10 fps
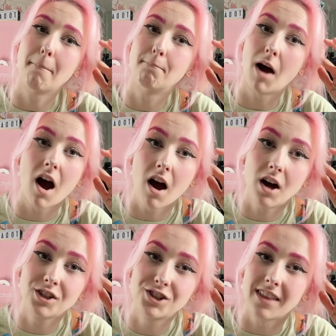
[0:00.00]

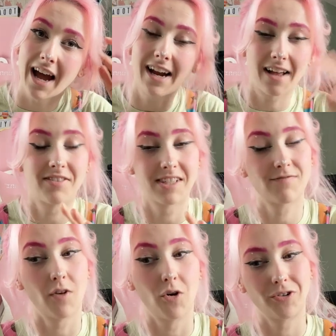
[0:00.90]
March that I had this
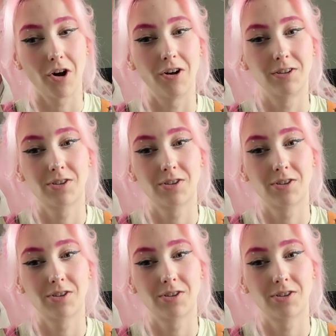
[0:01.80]
phone call.